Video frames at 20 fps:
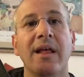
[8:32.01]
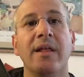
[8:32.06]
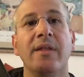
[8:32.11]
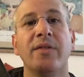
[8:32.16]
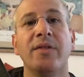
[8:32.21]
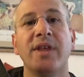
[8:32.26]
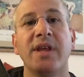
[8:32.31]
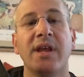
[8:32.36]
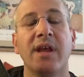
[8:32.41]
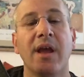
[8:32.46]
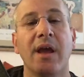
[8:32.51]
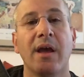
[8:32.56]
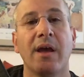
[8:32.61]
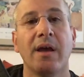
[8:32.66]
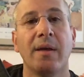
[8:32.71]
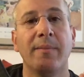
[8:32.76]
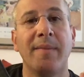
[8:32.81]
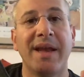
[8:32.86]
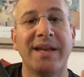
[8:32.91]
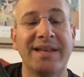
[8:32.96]
The
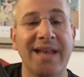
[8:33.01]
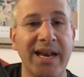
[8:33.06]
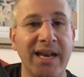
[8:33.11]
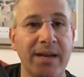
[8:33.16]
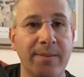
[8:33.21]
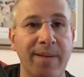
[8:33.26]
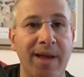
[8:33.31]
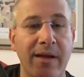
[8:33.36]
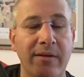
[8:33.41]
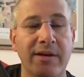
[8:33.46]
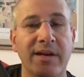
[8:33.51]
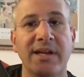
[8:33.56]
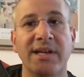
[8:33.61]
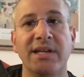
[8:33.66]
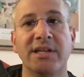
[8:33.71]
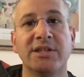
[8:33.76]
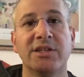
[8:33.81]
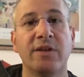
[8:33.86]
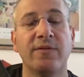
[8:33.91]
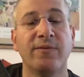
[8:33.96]
magnetic mount
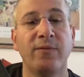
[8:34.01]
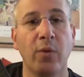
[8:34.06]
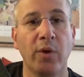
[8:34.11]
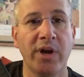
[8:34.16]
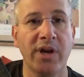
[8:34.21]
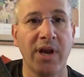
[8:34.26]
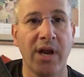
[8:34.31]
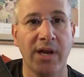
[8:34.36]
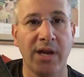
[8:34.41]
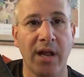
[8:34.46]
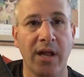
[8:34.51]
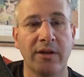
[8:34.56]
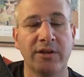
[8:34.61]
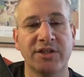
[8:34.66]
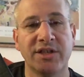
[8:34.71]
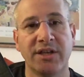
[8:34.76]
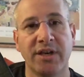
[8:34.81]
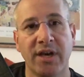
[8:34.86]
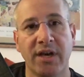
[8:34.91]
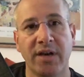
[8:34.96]
is
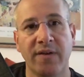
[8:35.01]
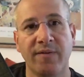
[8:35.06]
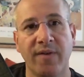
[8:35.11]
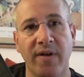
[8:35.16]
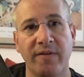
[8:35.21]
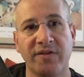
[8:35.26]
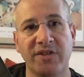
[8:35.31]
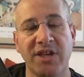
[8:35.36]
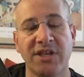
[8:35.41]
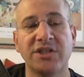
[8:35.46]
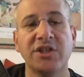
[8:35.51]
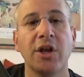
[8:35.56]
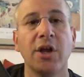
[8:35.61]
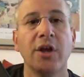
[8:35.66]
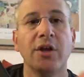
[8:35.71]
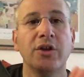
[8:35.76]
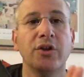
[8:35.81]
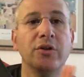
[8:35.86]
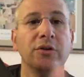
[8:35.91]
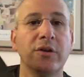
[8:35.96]
$49.95.
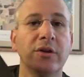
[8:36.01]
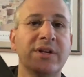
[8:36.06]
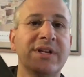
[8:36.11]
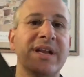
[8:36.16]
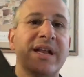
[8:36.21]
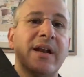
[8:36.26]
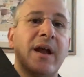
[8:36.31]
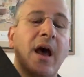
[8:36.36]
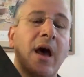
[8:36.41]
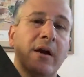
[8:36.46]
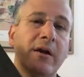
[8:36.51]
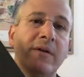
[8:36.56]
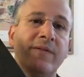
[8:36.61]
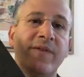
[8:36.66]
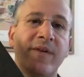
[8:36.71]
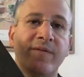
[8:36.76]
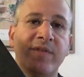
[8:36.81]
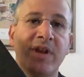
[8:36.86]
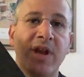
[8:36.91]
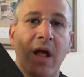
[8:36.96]
You're looking at
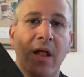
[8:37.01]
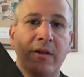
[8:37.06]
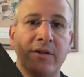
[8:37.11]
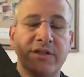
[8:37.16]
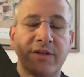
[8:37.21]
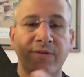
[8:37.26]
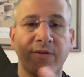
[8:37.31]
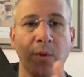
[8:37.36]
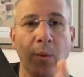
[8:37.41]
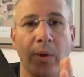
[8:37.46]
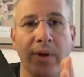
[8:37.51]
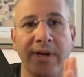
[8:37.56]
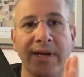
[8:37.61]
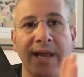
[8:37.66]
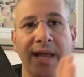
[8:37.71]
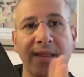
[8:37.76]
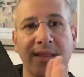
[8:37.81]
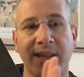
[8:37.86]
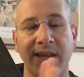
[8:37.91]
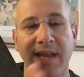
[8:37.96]
$150 if you want to
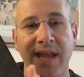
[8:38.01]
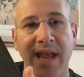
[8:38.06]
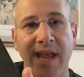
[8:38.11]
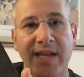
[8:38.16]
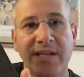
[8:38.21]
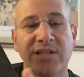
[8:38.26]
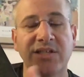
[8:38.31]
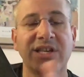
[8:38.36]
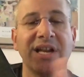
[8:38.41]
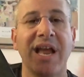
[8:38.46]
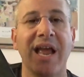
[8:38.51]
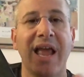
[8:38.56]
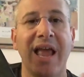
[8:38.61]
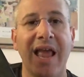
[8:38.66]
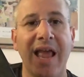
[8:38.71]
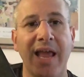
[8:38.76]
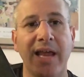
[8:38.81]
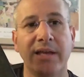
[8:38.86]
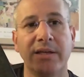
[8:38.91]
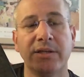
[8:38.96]
get the case
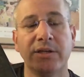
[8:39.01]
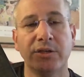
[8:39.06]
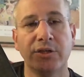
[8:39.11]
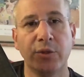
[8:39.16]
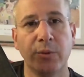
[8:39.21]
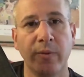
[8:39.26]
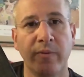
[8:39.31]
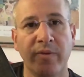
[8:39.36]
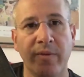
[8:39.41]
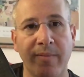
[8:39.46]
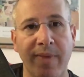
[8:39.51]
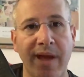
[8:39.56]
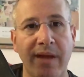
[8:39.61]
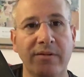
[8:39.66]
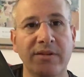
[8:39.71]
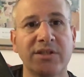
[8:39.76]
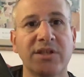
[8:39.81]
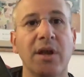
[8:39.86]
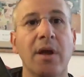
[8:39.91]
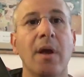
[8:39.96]
and two of the
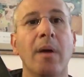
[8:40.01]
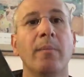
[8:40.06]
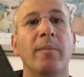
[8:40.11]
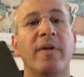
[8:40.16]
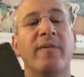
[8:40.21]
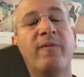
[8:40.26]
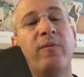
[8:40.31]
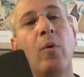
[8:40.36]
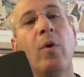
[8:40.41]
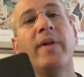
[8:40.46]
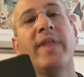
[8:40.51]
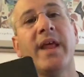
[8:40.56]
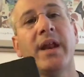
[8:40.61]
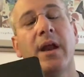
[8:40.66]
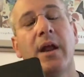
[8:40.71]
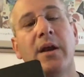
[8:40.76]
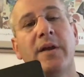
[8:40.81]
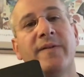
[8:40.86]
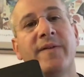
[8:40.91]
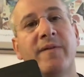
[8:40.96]
mounts. But for that
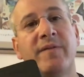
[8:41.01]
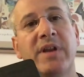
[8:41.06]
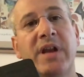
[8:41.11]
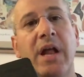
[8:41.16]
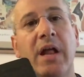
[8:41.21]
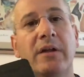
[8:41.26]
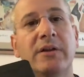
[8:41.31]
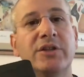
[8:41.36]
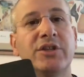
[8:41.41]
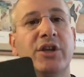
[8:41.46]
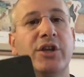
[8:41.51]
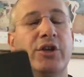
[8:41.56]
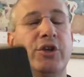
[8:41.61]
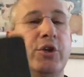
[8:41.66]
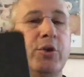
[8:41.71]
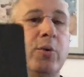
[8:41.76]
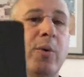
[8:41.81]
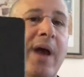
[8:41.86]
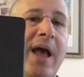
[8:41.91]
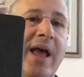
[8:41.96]
$150,
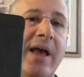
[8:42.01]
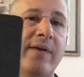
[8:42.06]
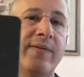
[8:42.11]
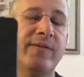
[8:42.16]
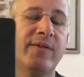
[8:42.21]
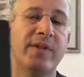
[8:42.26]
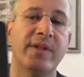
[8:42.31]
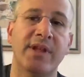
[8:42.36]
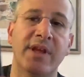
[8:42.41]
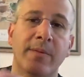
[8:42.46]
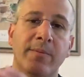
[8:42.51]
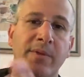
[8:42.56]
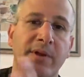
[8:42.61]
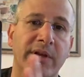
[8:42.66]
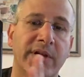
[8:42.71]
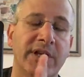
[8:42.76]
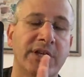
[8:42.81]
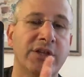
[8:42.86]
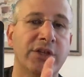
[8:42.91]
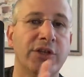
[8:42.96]
you have the
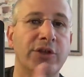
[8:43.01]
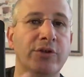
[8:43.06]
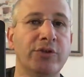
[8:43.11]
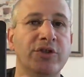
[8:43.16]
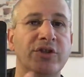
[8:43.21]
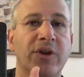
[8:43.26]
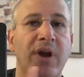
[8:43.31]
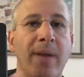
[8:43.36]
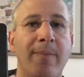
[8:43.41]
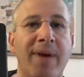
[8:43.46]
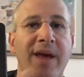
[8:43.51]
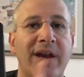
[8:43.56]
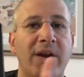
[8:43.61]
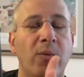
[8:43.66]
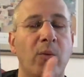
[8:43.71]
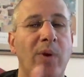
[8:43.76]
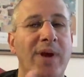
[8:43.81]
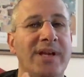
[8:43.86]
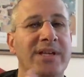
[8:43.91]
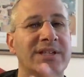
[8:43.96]
ability to use your iPad
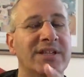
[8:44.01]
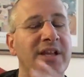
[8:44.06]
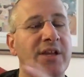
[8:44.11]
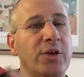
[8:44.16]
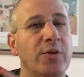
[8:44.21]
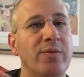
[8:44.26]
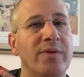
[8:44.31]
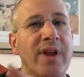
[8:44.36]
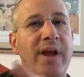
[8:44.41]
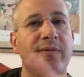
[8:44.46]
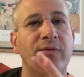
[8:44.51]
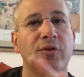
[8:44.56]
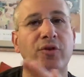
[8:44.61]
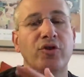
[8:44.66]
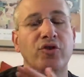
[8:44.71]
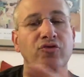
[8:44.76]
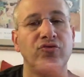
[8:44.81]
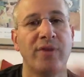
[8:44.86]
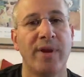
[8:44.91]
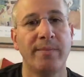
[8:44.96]
in ways that you never
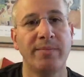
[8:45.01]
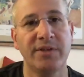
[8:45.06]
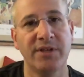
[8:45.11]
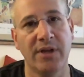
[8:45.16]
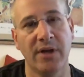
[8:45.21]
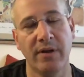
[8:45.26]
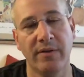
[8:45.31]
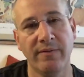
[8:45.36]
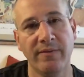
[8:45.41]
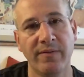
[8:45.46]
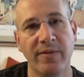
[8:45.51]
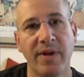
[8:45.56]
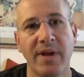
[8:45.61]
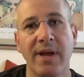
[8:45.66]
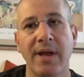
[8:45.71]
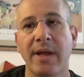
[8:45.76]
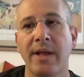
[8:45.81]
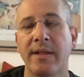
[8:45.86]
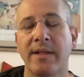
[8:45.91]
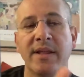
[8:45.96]
dreamt of.
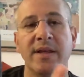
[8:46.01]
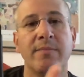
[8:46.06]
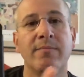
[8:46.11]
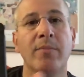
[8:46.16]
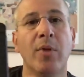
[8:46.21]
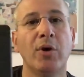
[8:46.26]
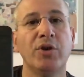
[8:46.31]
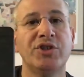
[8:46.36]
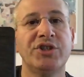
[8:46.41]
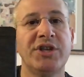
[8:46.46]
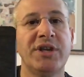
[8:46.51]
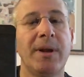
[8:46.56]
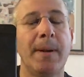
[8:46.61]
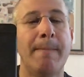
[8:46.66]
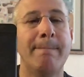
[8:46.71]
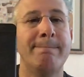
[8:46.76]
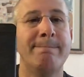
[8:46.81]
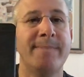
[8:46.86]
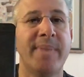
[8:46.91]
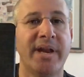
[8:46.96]
The Moshi
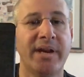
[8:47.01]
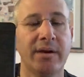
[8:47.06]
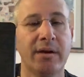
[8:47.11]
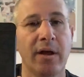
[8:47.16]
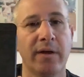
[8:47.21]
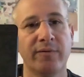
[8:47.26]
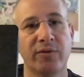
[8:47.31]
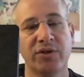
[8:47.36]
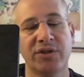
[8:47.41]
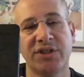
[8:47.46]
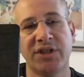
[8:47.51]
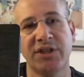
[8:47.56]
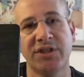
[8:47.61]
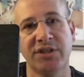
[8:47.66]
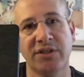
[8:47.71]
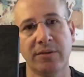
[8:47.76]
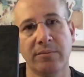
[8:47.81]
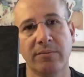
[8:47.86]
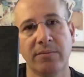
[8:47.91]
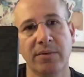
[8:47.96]
MetaCover
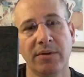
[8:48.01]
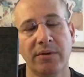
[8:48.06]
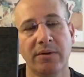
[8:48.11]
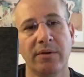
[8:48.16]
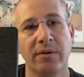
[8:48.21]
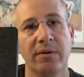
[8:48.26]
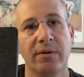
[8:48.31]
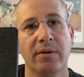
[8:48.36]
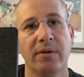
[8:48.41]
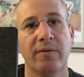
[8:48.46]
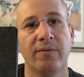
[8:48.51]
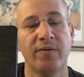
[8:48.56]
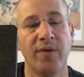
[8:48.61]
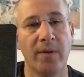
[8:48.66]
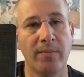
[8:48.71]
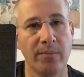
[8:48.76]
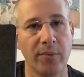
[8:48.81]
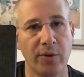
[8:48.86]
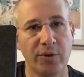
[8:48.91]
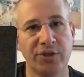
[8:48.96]
system
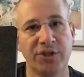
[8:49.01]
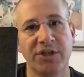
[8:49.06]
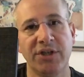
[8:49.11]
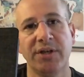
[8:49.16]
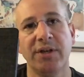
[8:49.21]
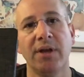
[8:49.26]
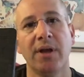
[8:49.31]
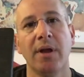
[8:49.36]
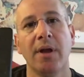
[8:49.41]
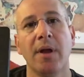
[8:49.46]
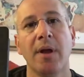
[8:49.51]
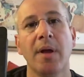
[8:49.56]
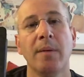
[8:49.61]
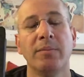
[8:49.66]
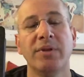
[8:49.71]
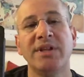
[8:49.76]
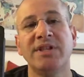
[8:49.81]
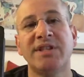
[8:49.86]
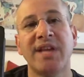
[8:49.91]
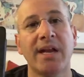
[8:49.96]
from Moshi.
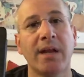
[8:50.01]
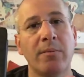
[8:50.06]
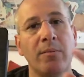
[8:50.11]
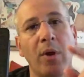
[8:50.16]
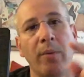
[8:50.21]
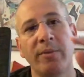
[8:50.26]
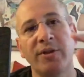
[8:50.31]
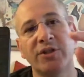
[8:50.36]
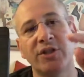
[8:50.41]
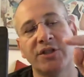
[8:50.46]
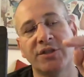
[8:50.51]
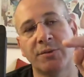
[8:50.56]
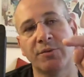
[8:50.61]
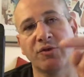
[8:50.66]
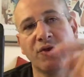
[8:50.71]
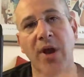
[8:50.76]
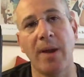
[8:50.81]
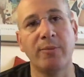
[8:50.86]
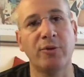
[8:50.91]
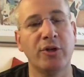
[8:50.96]
Please take a moment to
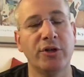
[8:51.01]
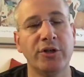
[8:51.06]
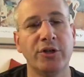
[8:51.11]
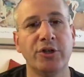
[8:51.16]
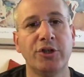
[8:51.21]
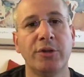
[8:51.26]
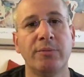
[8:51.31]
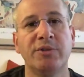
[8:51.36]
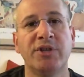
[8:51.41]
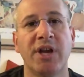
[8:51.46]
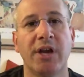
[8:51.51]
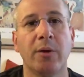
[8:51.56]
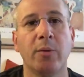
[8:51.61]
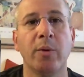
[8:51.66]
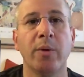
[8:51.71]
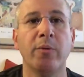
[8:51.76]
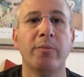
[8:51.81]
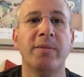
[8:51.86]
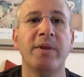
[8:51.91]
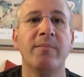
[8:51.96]
subscribe to our YouTube channel.
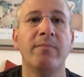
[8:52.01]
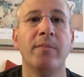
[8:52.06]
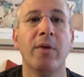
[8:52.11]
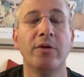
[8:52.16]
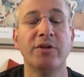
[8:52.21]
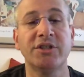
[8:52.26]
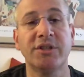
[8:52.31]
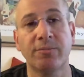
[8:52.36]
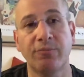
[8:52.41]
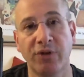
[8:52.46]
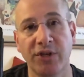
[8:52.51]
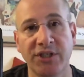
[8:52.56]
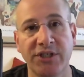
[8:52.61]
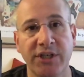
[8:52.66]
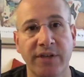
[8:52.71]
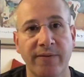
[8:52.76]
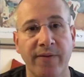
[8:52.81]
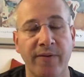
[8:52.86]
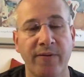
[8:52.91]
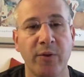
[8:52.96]
We would be most
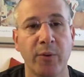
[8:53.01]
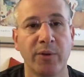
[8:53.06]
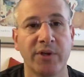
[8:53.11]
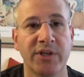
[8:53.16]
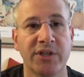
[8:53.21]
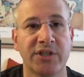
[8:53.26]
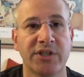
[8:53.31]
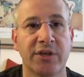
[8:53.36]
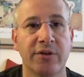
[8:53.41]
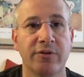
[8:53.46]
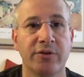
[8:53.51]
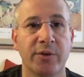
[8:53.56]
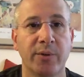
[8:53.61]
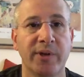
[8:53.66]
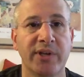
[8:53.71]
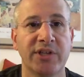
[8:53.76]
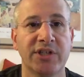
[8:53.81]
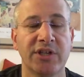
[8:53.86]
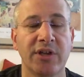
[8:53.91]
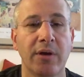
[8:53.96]
appreciative if you would consider
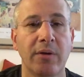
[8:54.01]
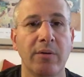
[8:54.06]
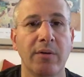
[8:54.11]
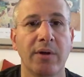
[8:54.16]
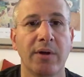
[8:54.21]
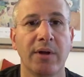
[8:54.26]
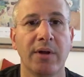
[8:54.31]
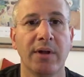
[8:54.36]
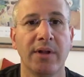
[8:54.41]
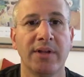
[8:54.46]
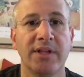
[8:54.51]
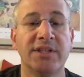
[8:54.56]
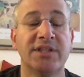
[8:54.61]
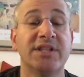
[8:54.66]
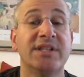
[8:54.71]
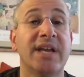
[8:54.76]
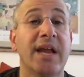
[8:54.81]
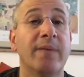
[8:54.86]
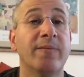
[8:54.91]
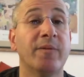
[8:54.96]
doing so. This
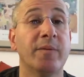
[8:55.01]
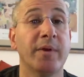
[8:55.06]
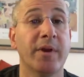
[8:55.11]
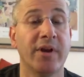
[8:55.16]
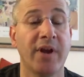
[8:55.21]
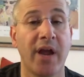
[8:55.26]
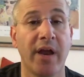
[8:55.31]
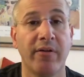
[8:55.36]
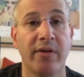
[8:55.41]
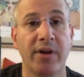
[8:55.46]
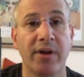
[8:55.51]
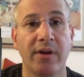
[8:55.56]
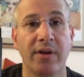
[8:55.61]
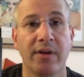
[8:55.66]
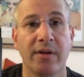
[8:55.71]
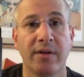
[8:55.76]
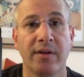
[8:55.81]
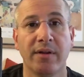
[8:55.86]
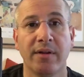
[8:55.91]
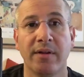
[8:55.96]
is Dan from Gear Diary.
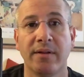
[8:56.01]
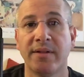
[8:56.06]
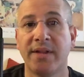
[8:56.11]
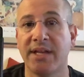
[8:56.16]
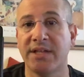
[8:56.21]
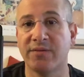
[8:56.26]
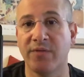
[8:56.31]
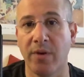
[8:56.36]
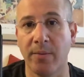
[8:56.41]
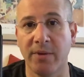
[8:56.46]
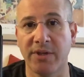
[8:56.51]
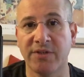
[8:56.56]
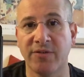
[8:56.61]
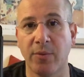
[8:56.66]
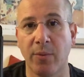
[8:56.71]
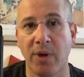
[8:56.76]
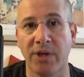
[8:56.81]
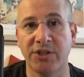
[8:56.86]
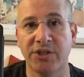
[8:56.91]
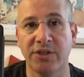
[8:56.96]
Thanks very much
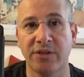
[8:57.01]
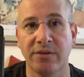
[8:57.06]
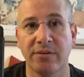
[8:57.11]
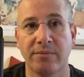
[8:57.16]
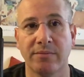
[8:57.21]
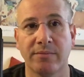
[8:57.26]
for watching.